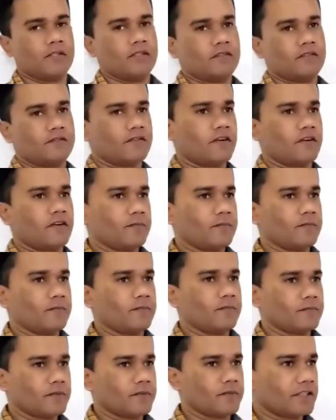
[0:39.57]
from the
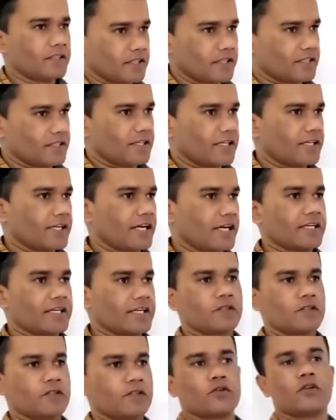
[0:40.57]
theory. Theory
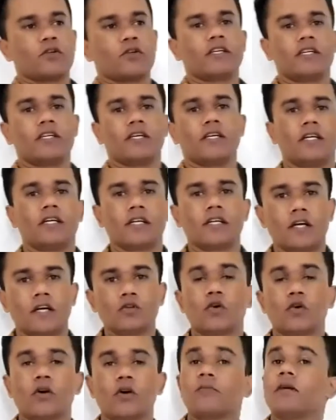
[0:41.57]
actually,
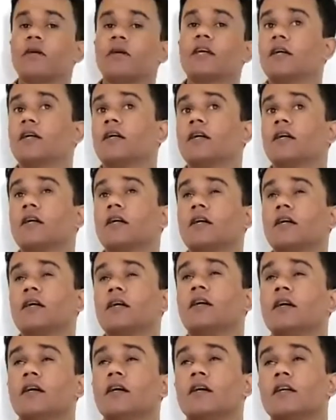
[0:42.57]
Raoult's law can be
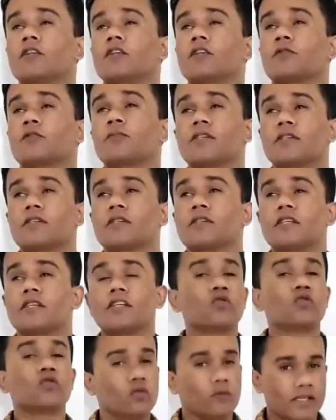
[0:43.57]
expressed in
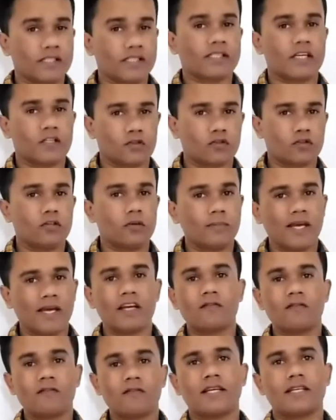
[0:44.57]
two ways actually. Main
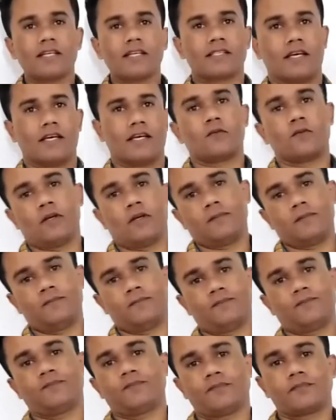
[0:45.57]
way is that one.
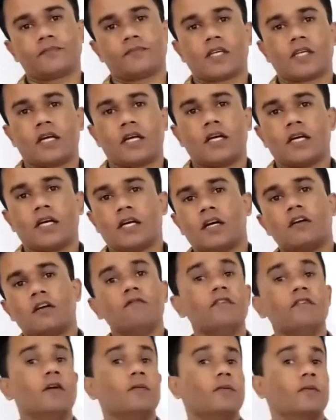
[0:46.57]

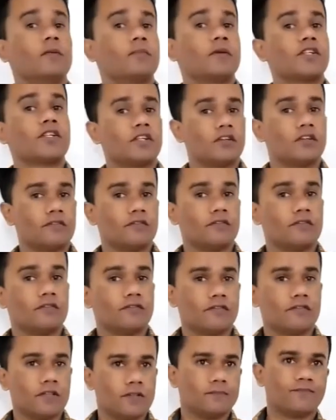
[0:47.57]
Vapor pressure of a
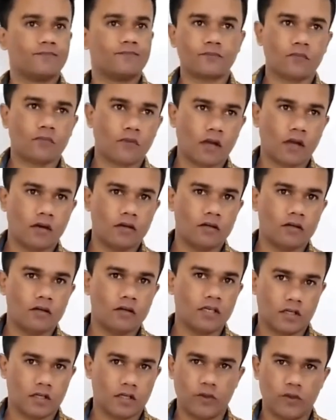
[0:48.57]

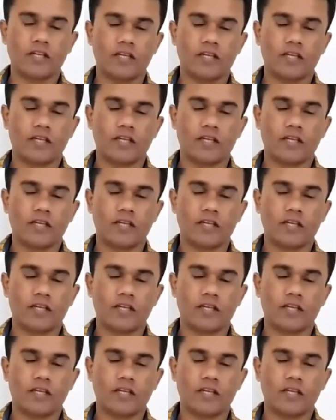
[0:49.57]
liquid